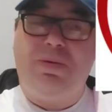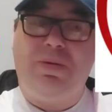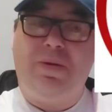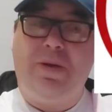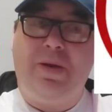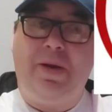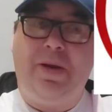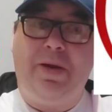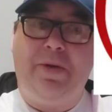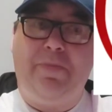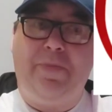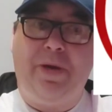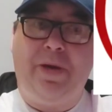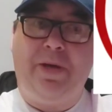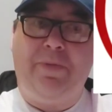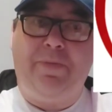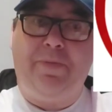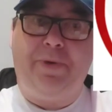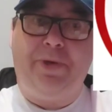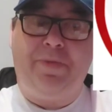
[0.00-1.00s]

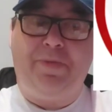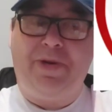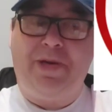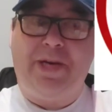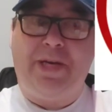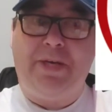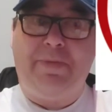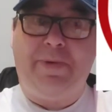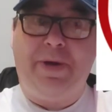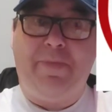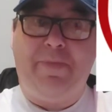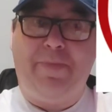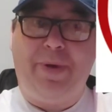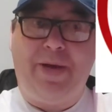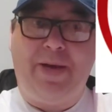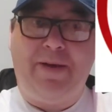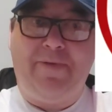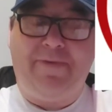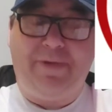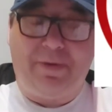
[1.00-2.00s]
it's sometimes been
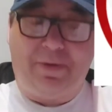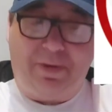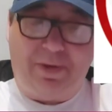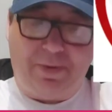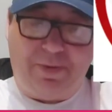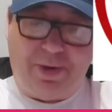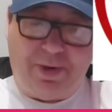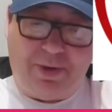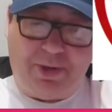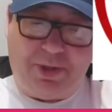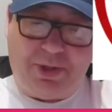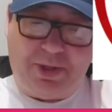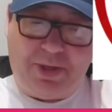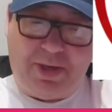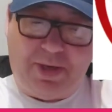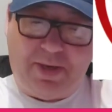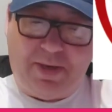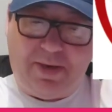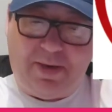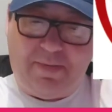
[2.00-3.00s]
painful to watch.
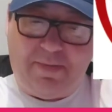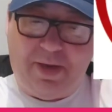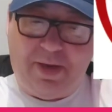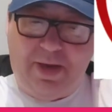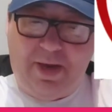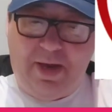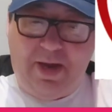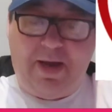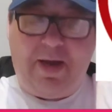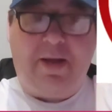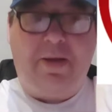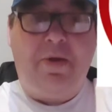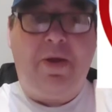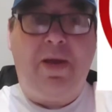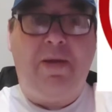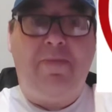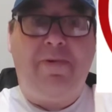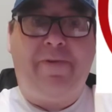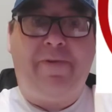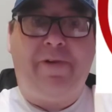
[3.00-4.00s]
I'll give
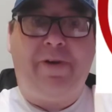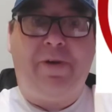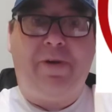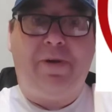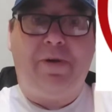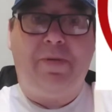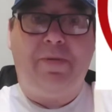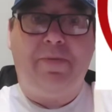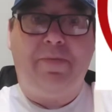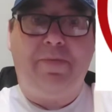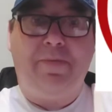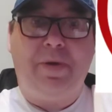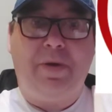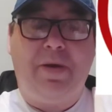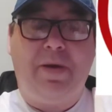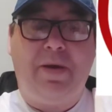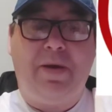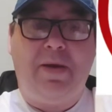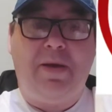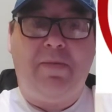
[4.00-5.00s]
him a 4
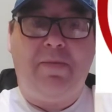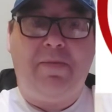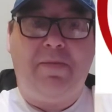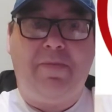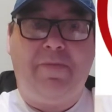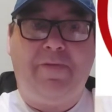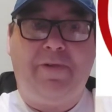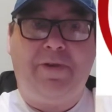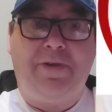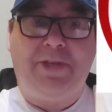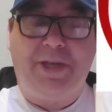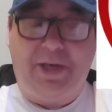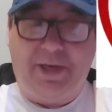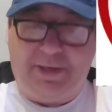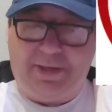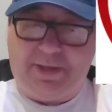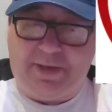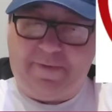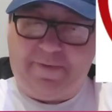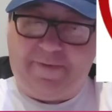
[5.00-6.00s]
for
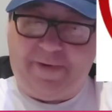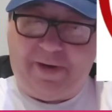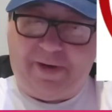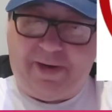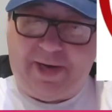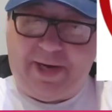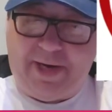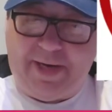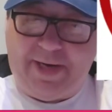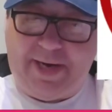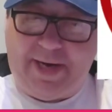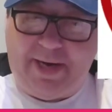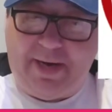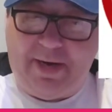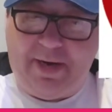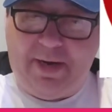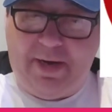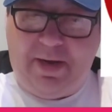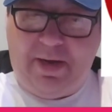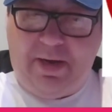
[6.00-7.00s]
season, 4 out of
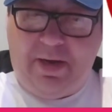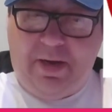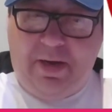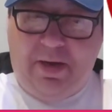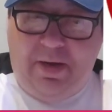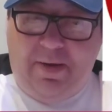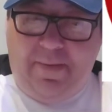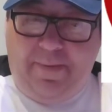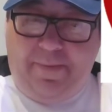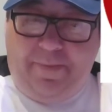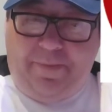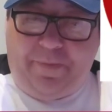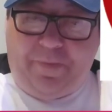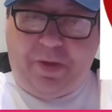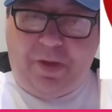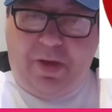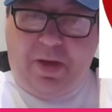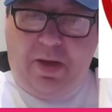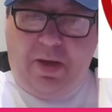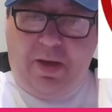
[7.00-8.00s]

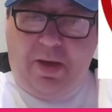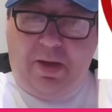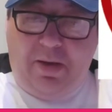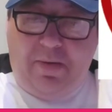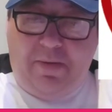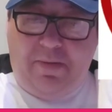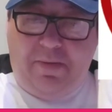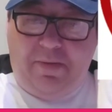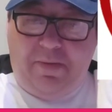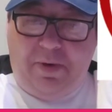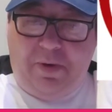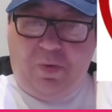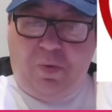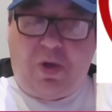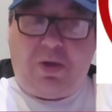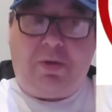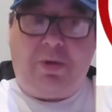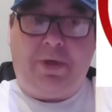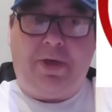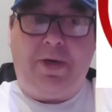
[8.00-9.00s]
10.
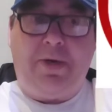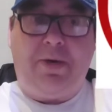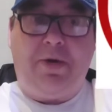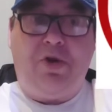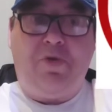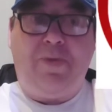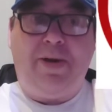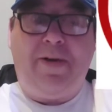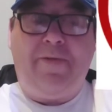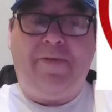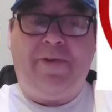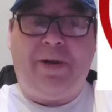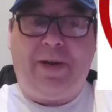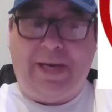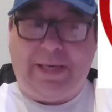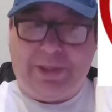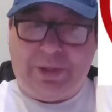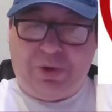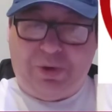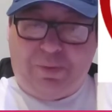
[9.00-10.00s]
Walton come in for the
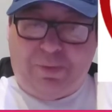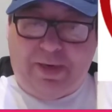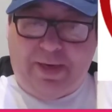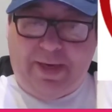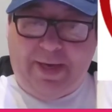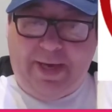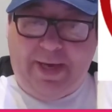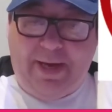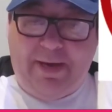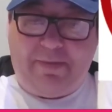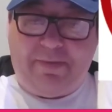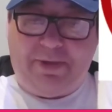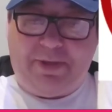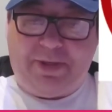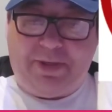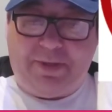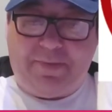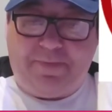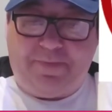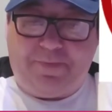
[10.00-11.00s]
last couple of
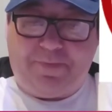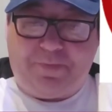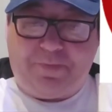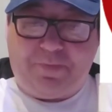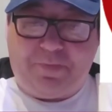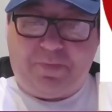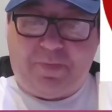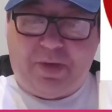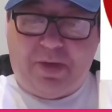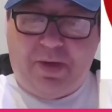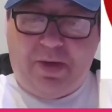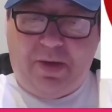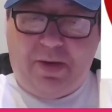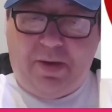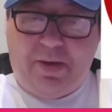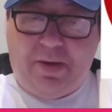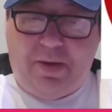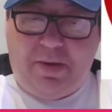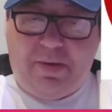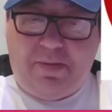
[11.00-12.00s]
games.
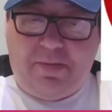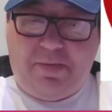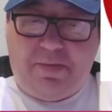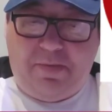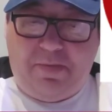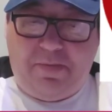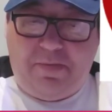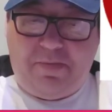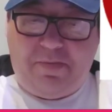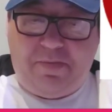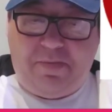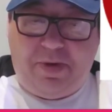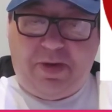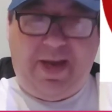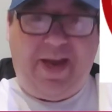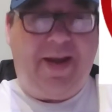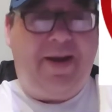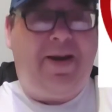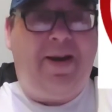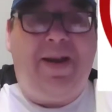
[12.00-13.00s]

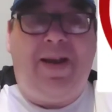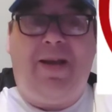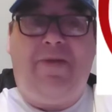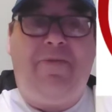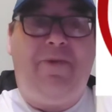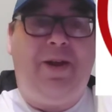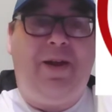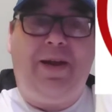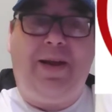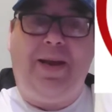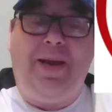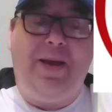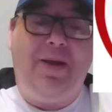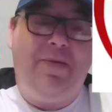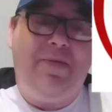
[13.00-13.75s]
Again, can't really